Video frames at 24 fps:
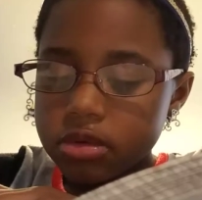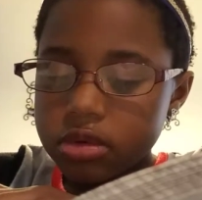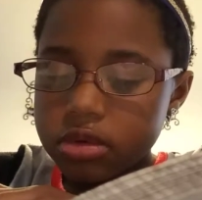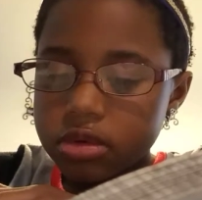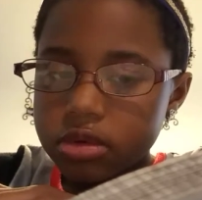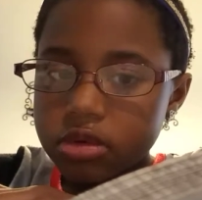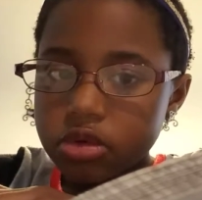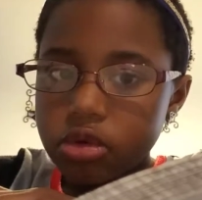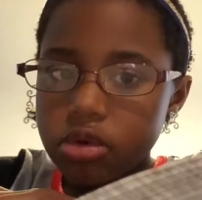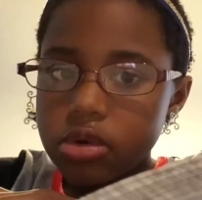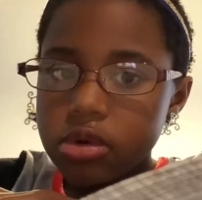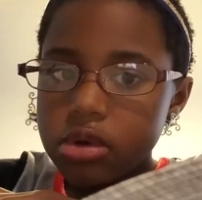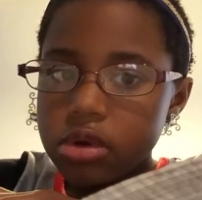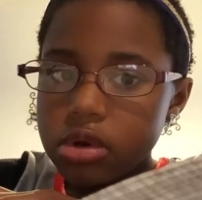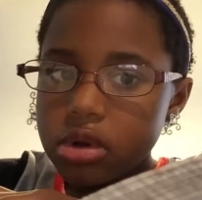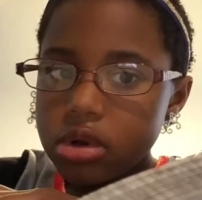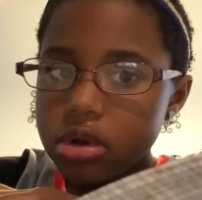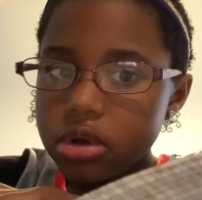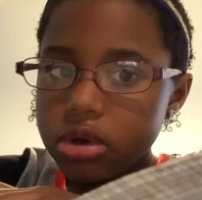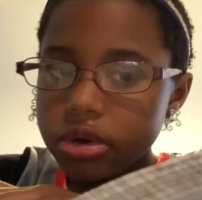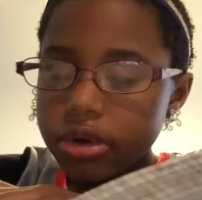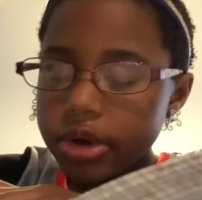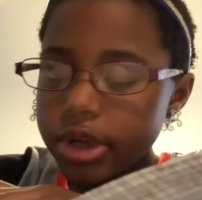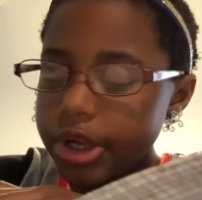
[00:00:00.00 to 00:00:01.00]

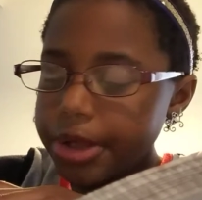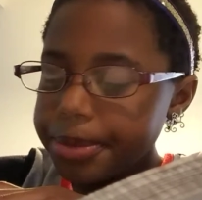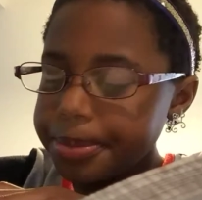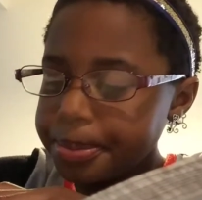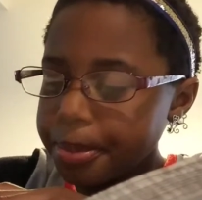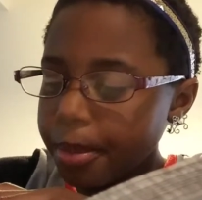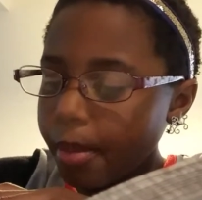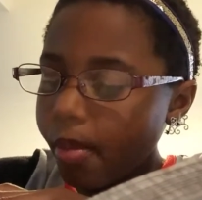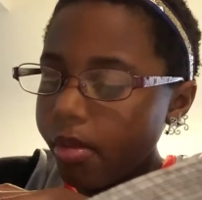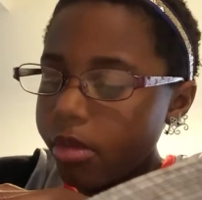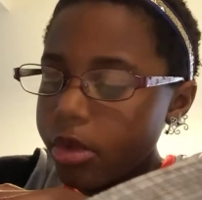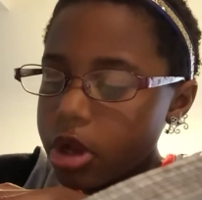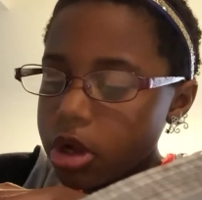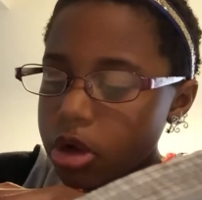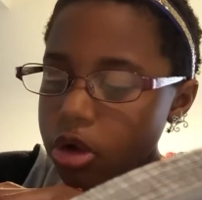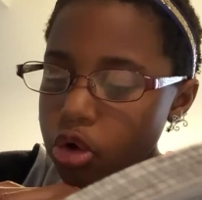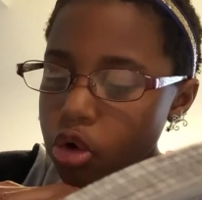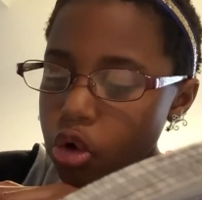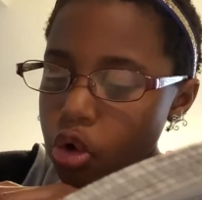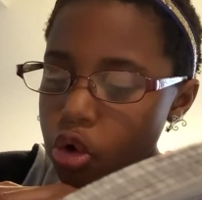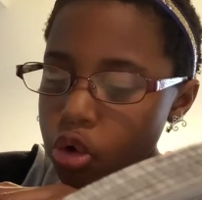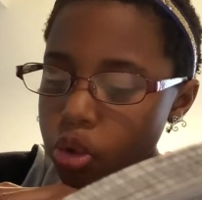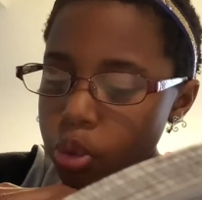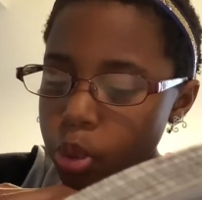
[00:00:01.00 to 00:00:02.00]
glittery
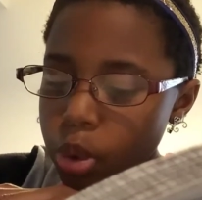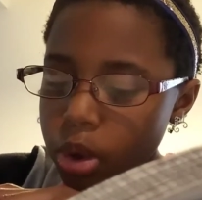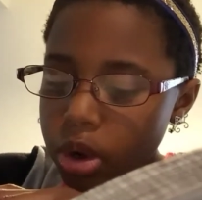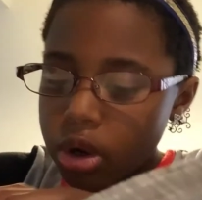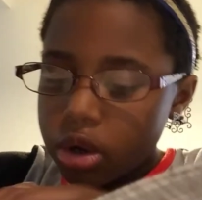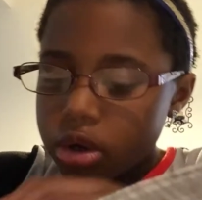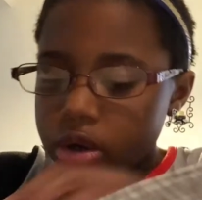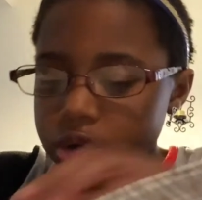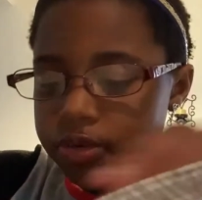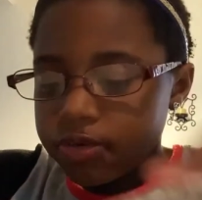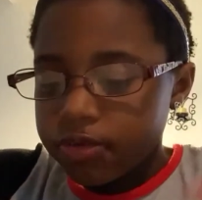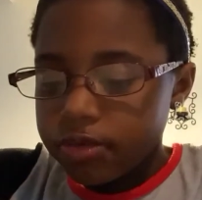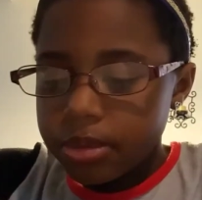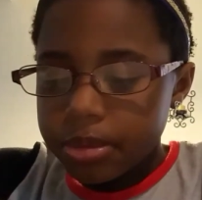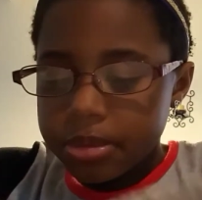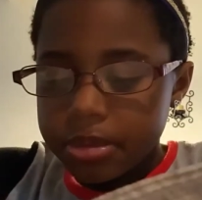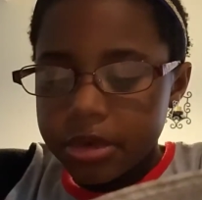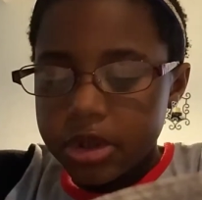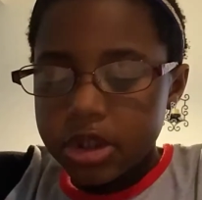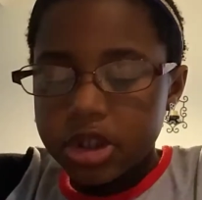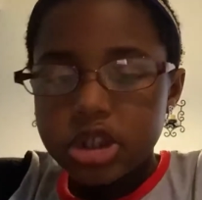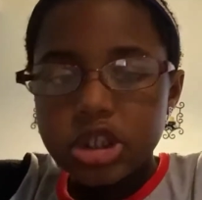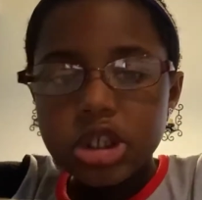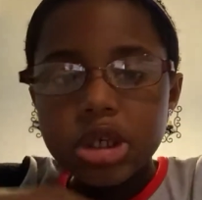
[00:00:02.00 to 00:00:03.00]
gold whirled from
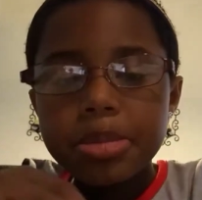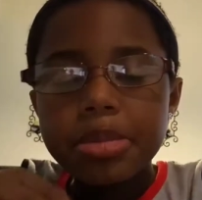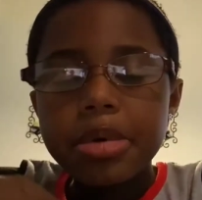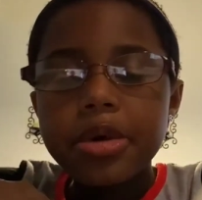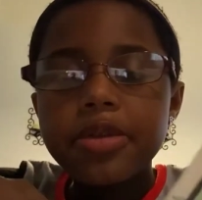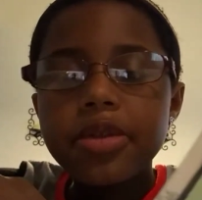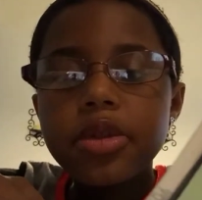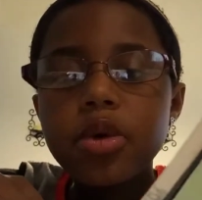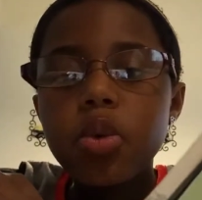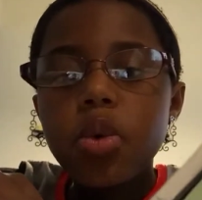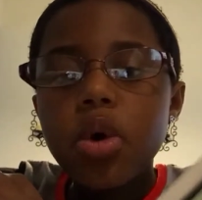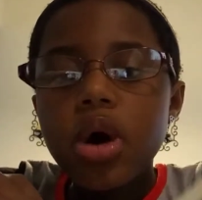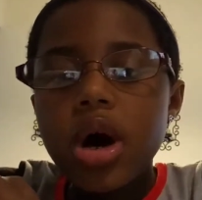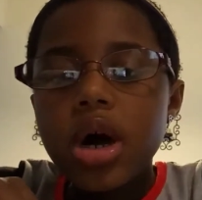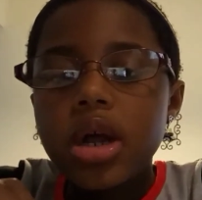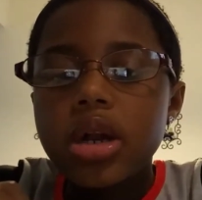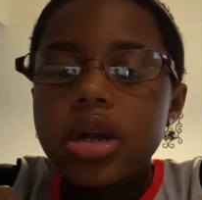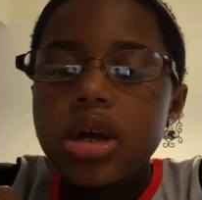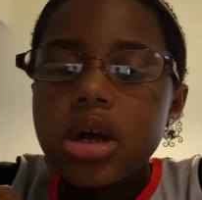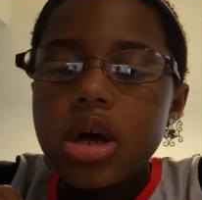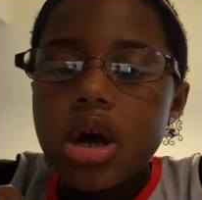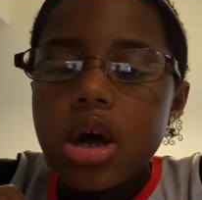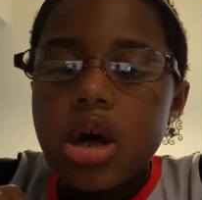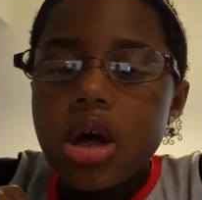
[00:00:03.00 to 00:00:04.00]
the tip of the wand,
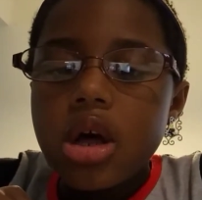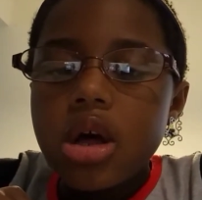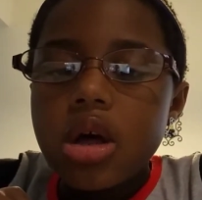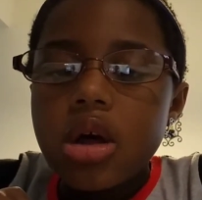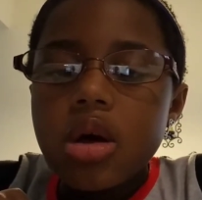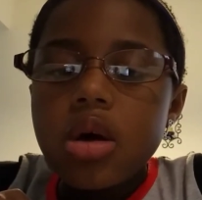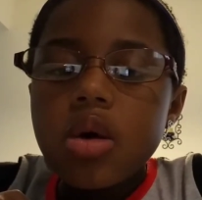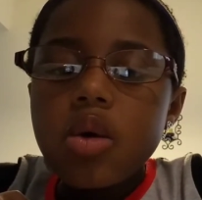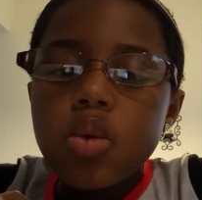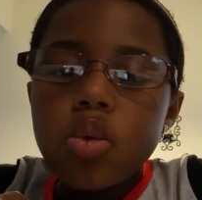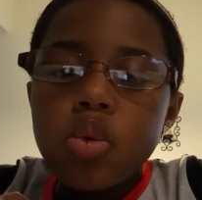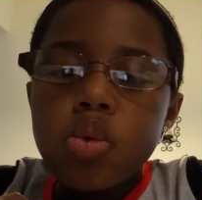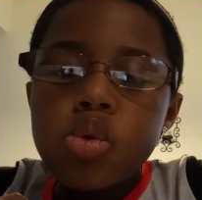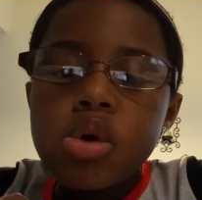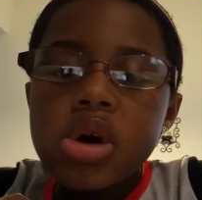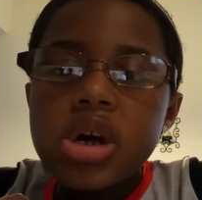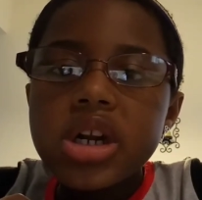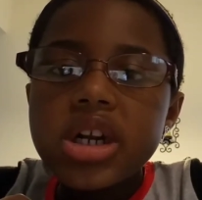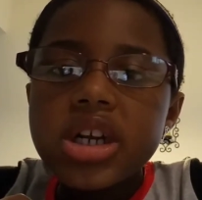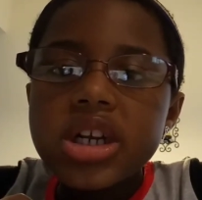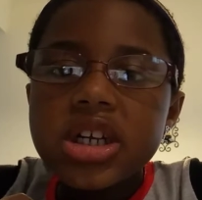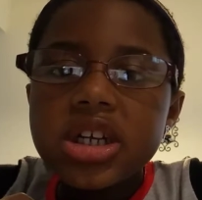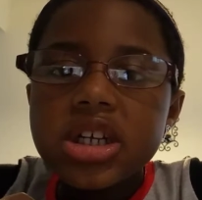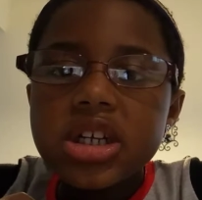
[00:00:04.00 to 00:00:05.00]

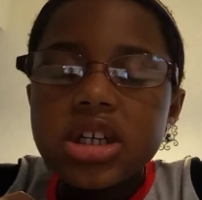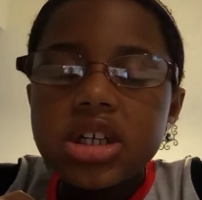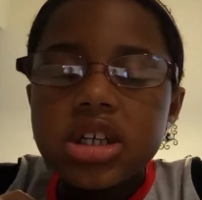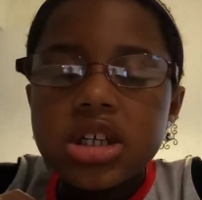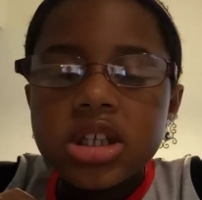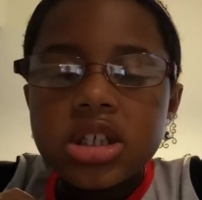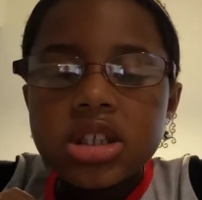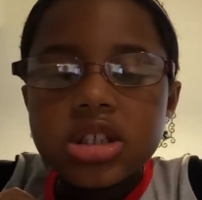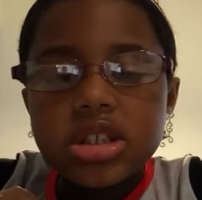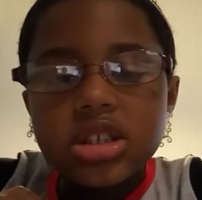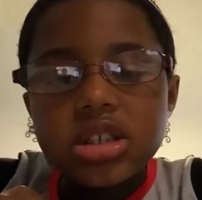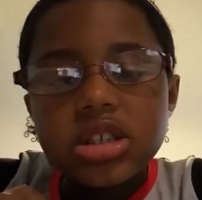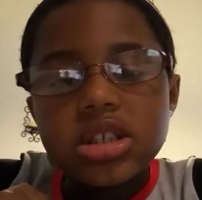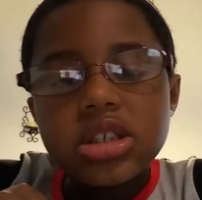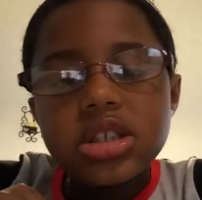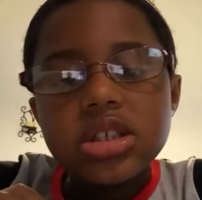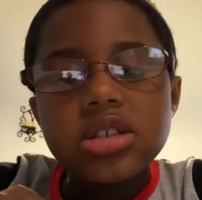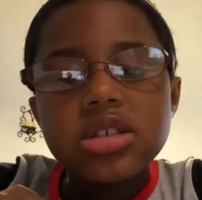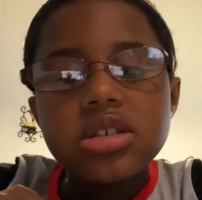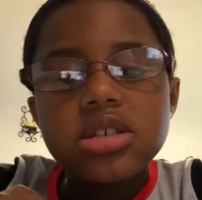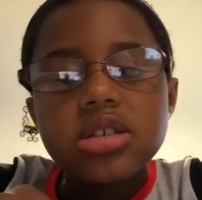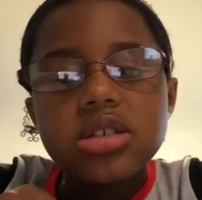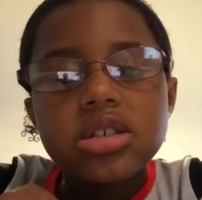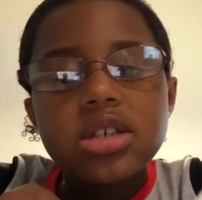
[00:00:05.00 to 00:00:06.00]
would
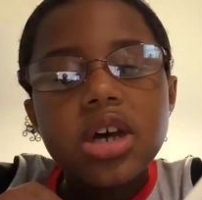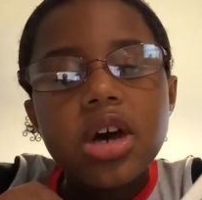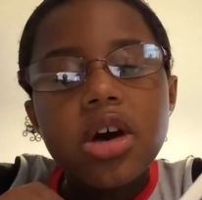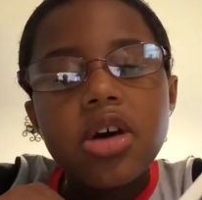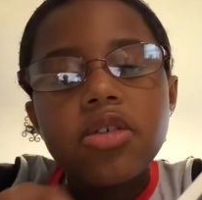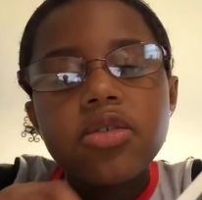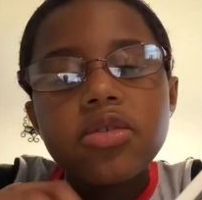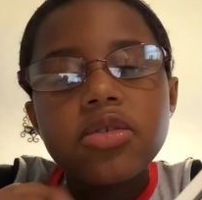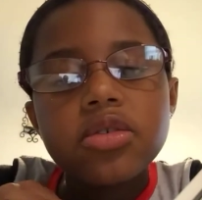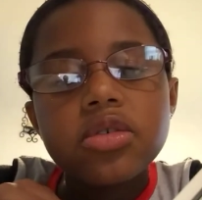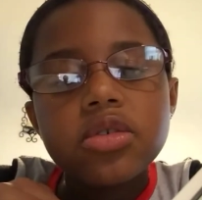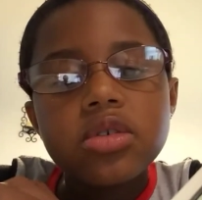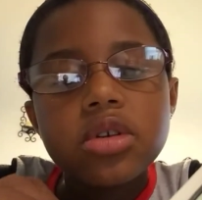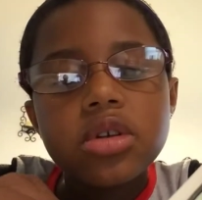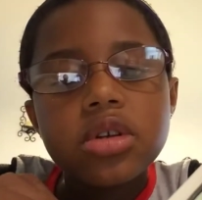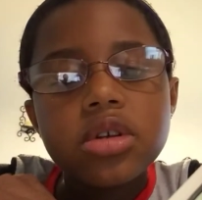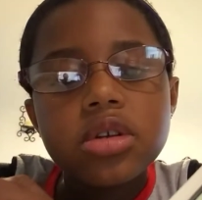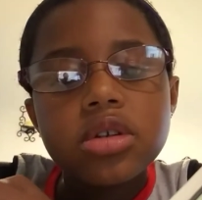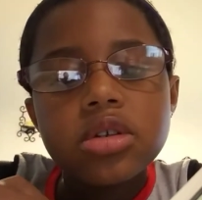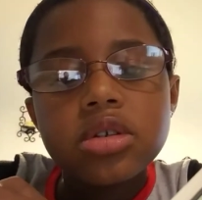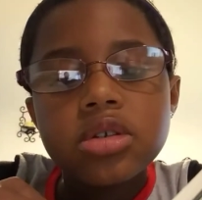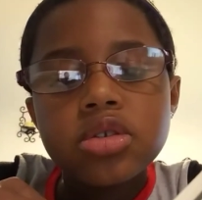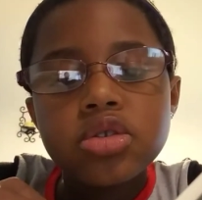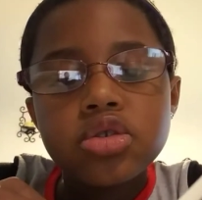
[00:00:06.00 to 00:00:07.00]
itself
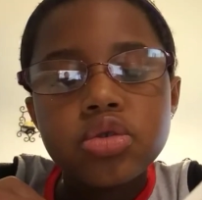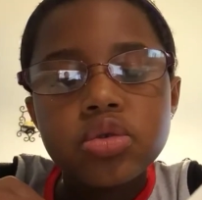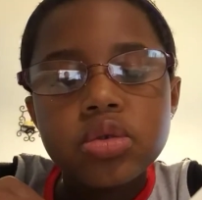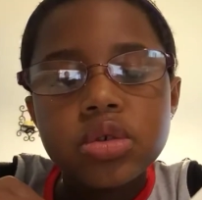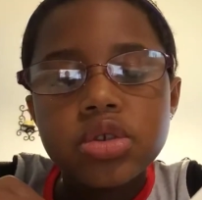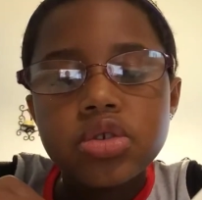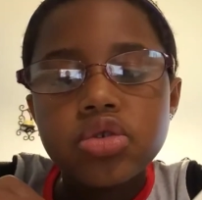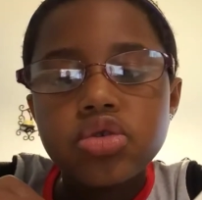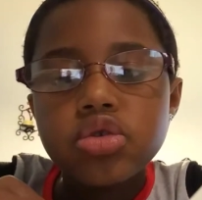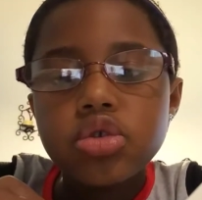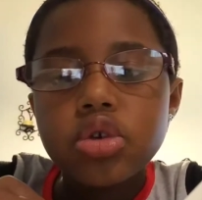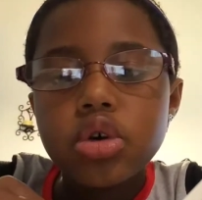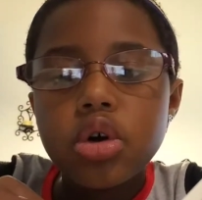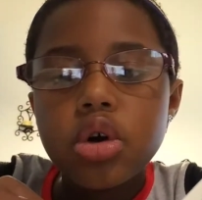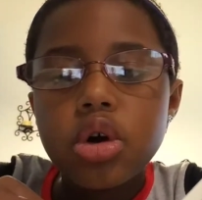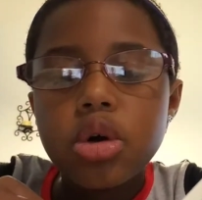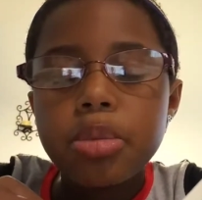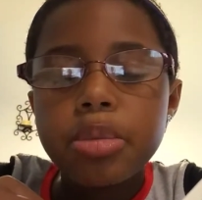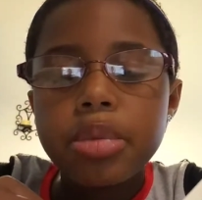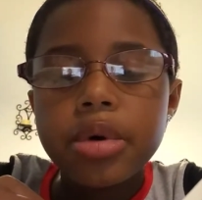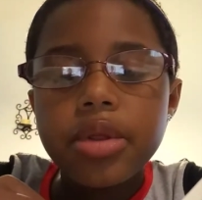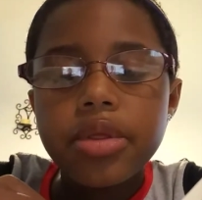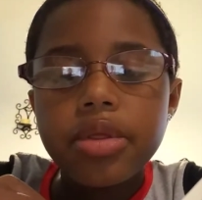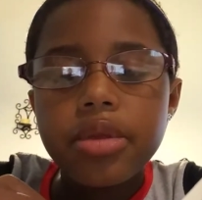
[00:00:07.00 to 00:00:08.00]
into a circle
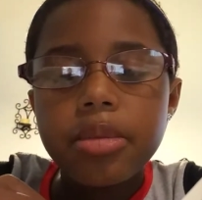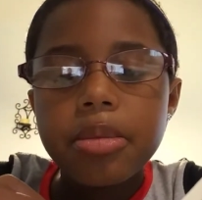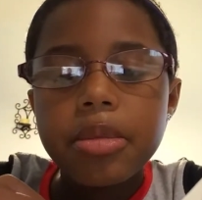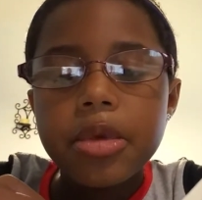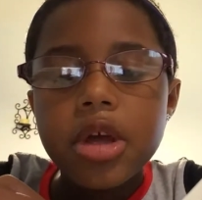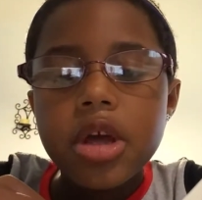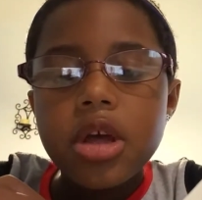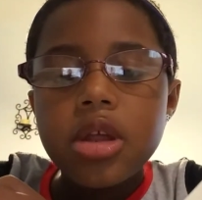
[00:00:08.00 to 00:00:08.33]
above them.